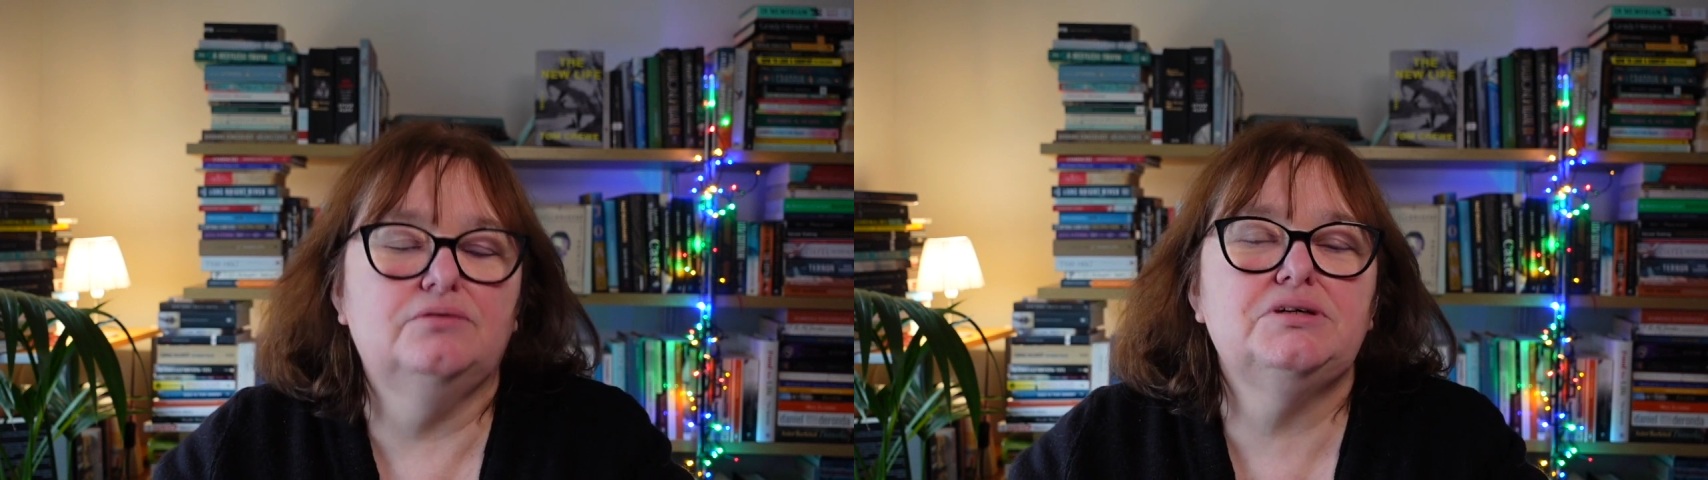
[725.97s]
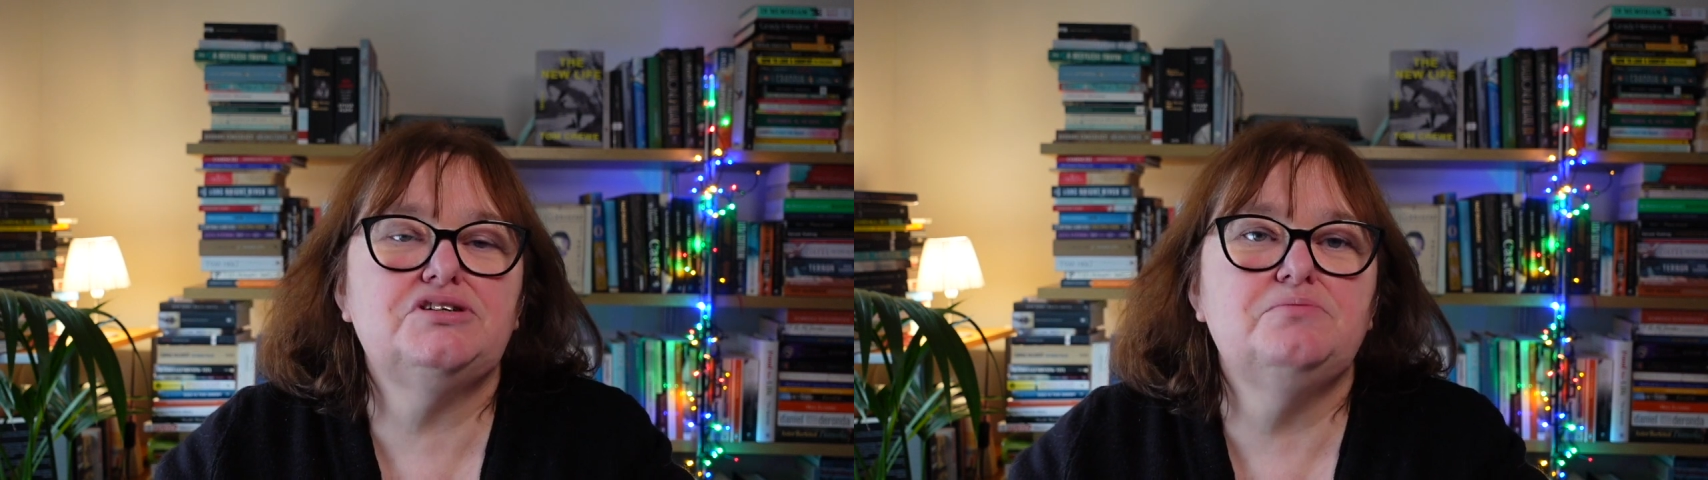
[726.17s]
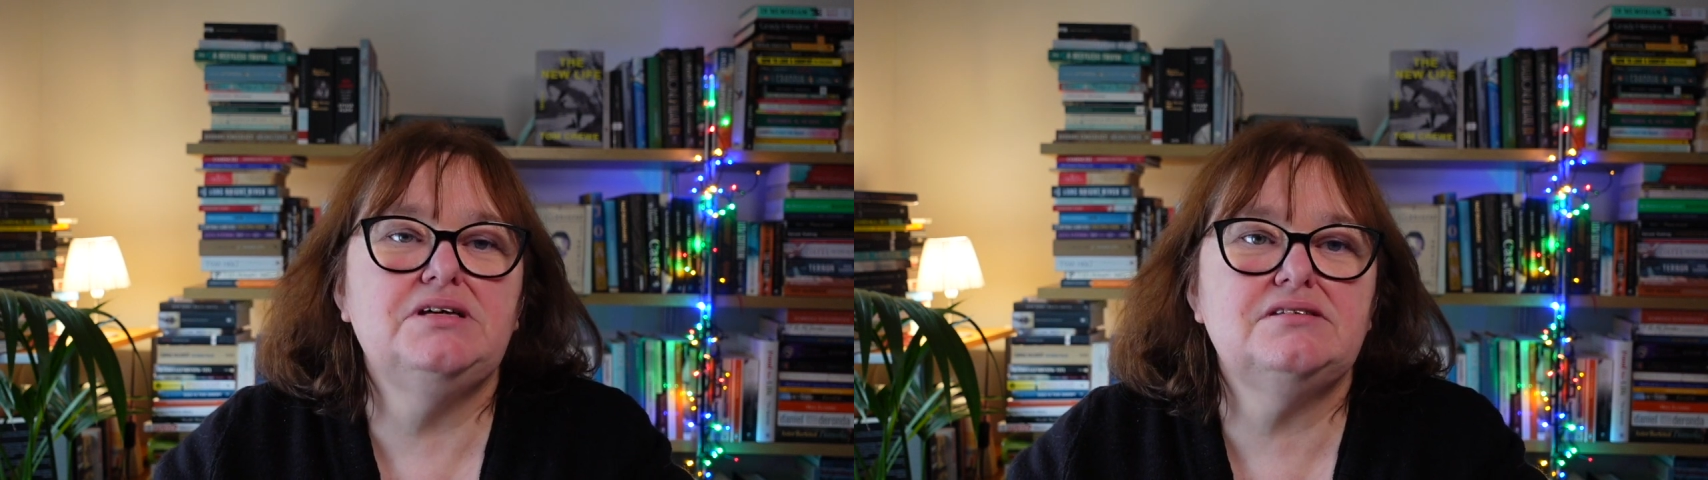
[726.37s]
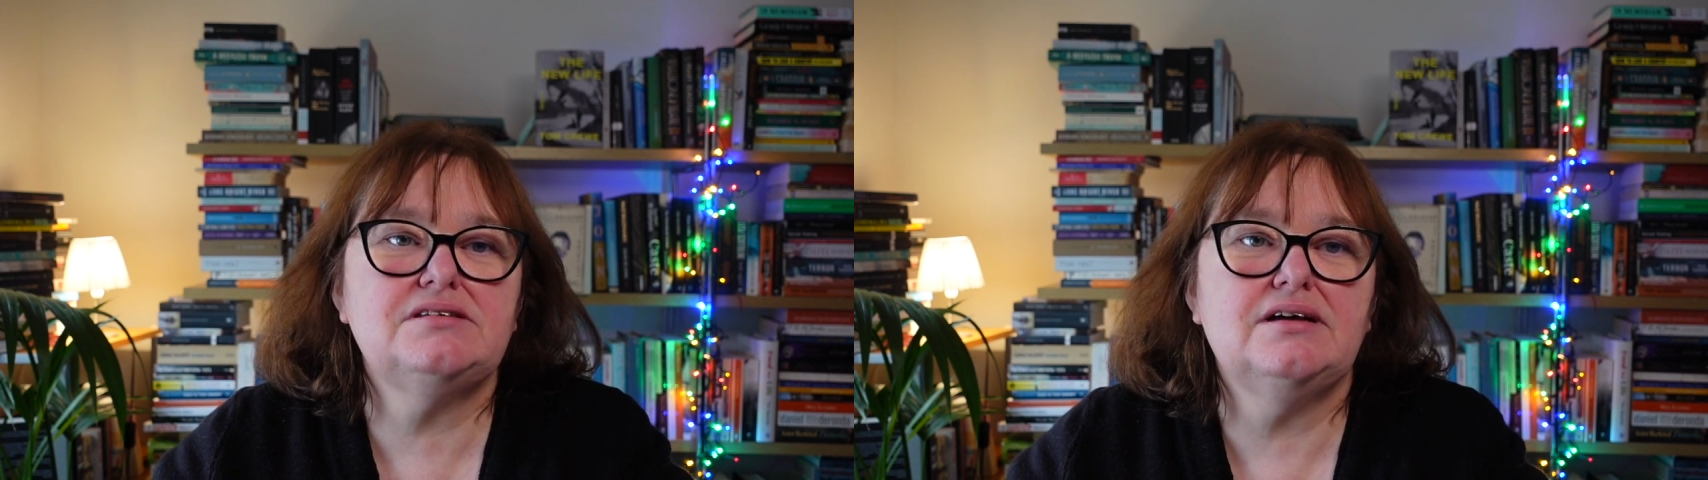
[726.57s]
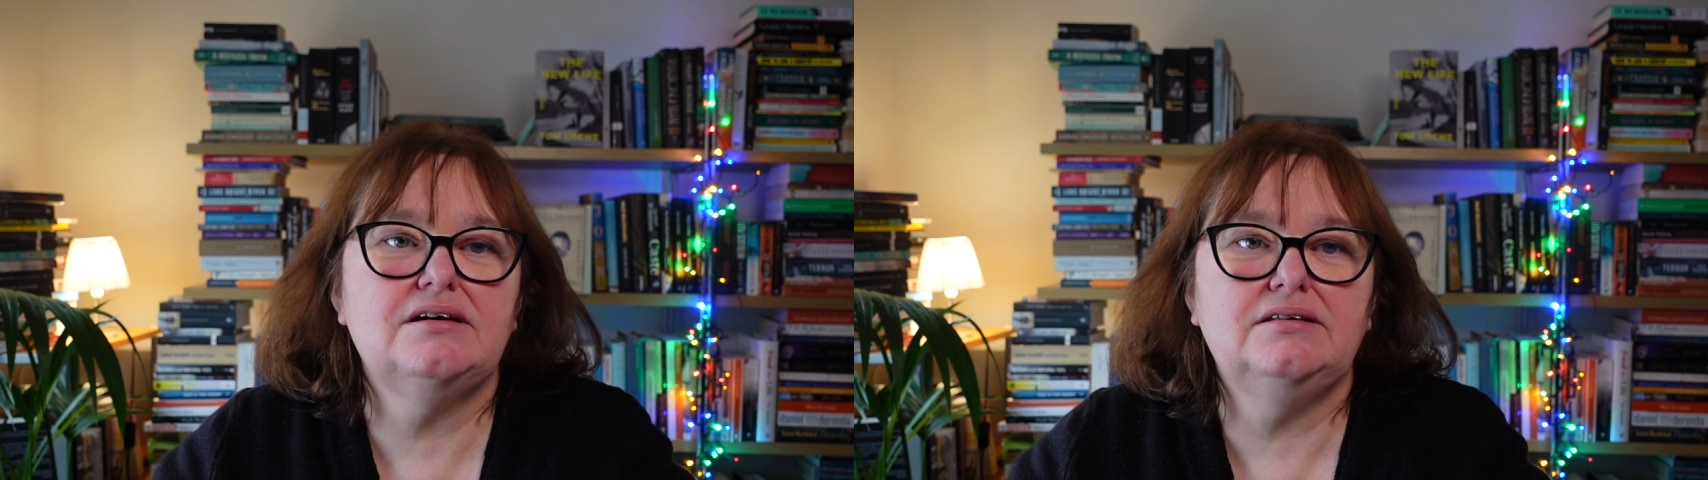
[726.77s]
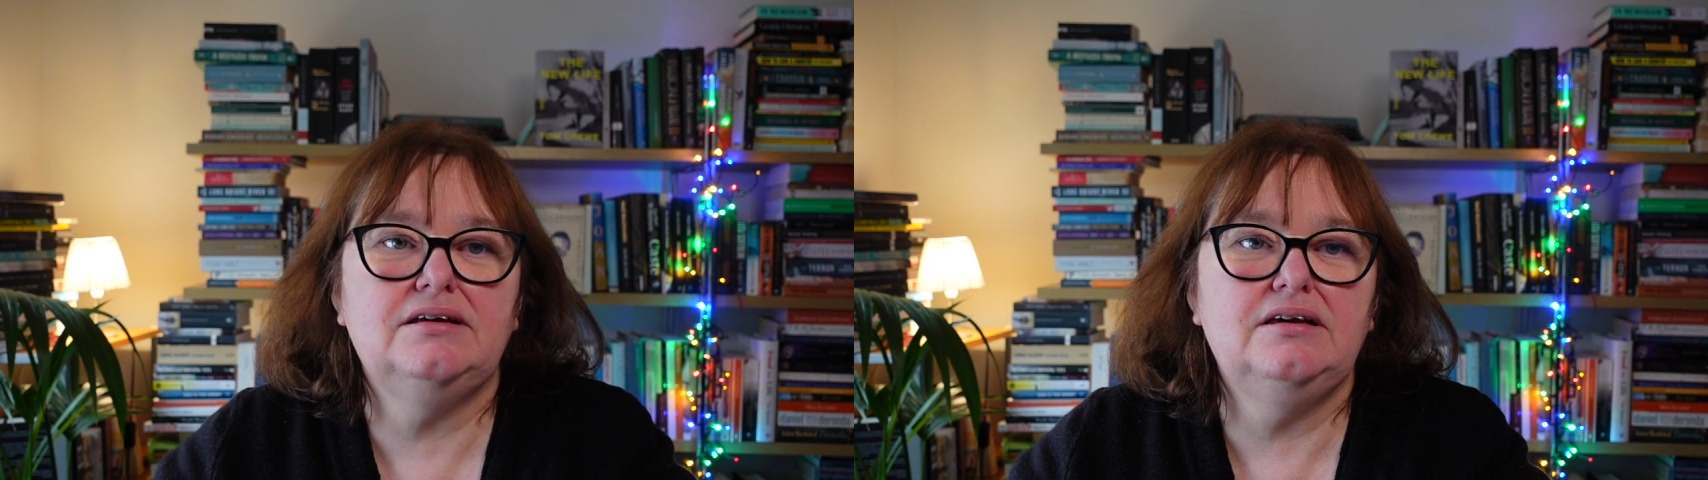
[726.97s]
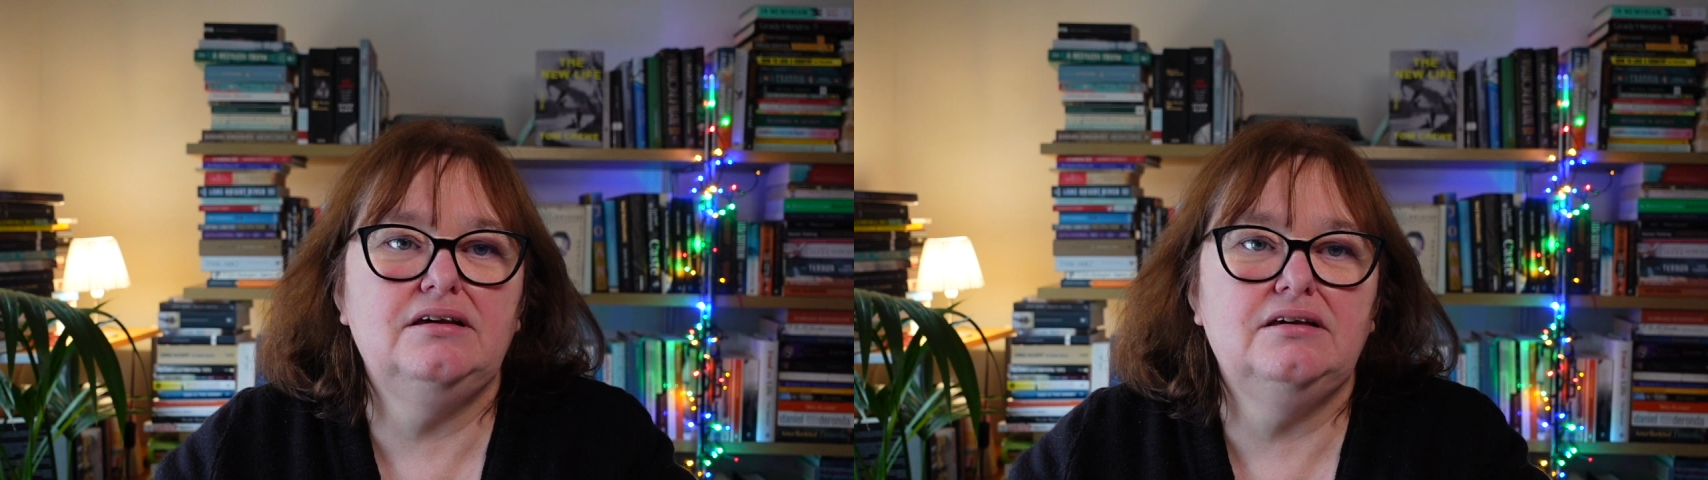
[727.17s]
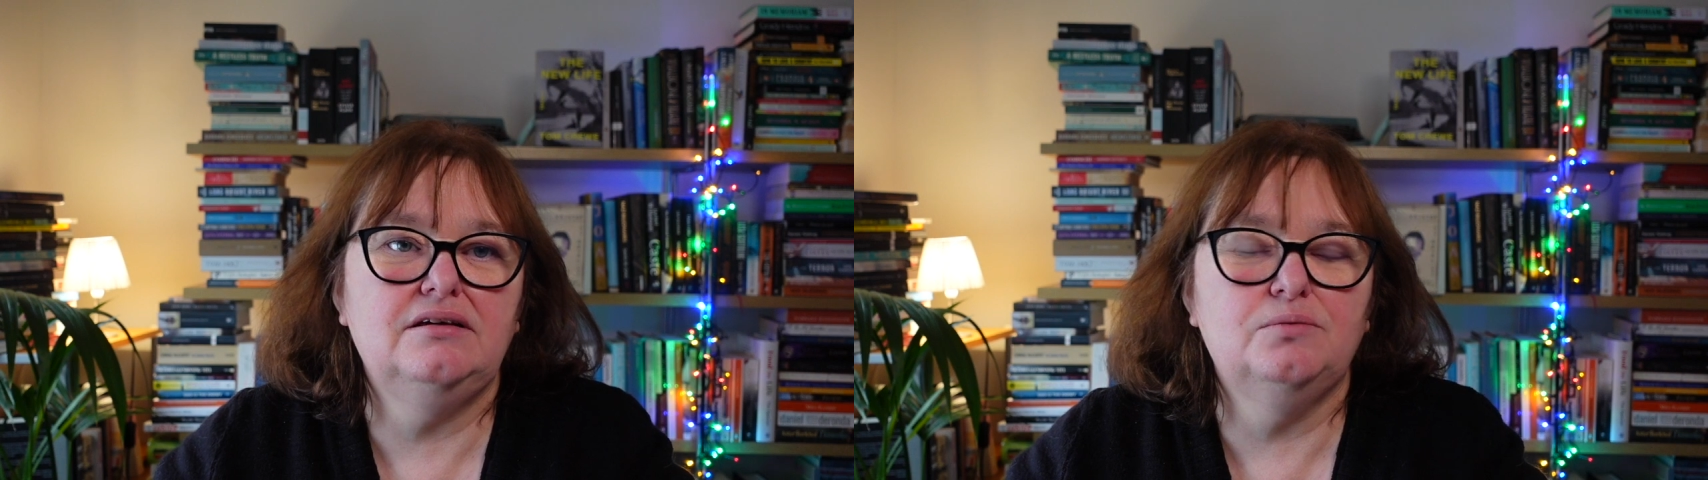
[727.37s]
which means that he